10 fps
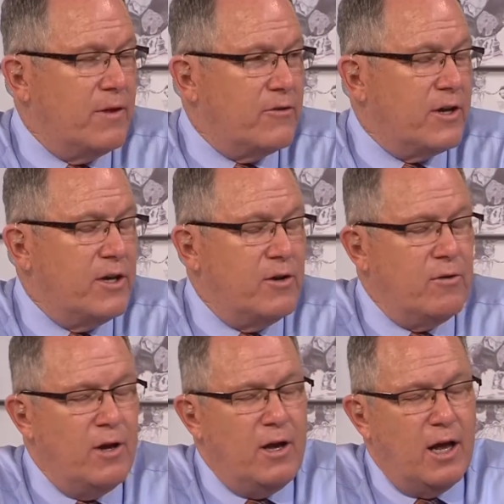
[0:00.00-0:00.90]
this can do.
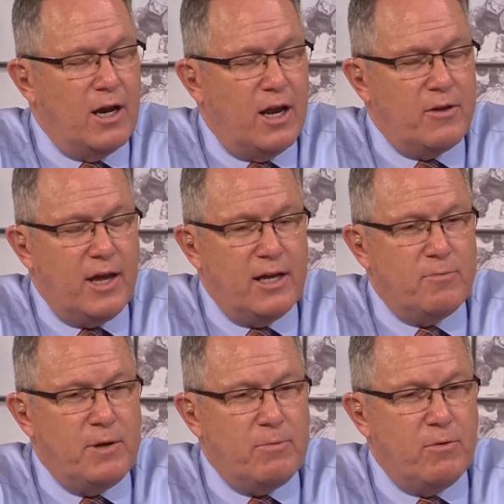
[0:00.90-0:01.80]
A lot of
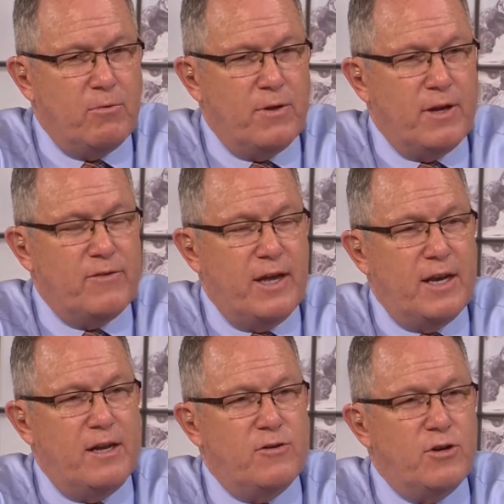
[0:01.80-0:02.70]
times people, when they say
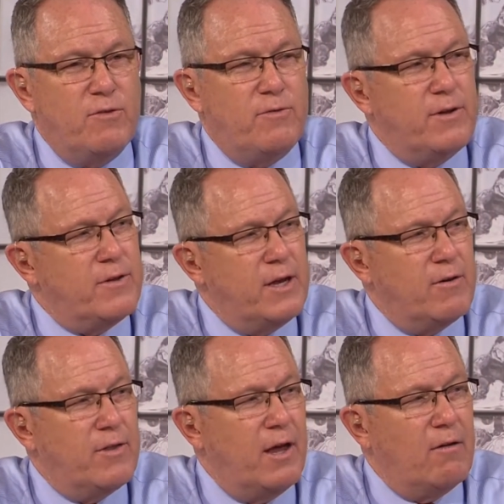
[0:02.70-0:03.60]
initiatives
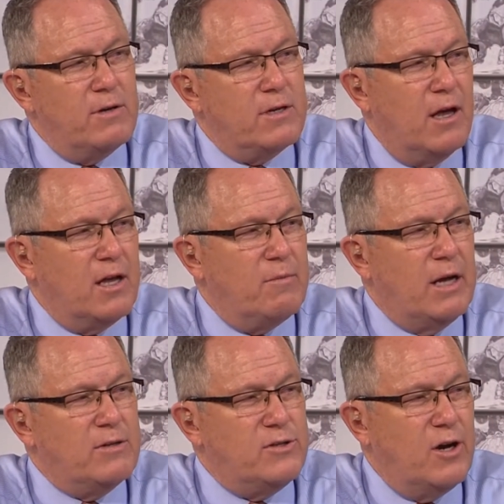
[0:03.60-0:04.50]
here, they always talk
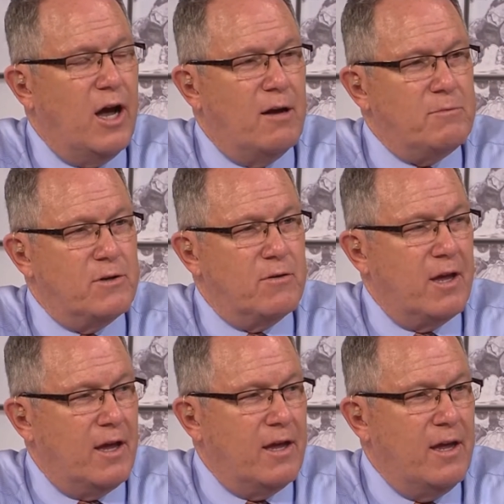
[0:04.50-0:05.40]
about jobs,
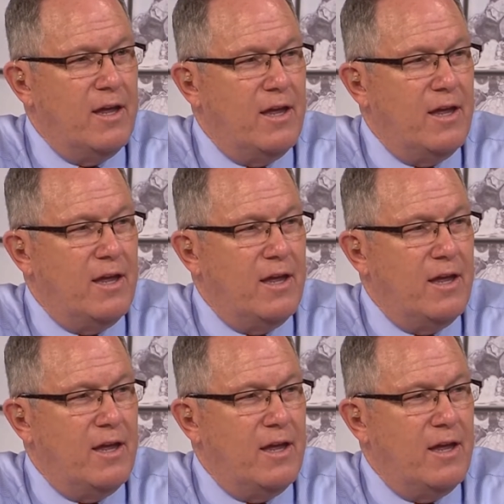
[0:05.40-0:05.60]
okay?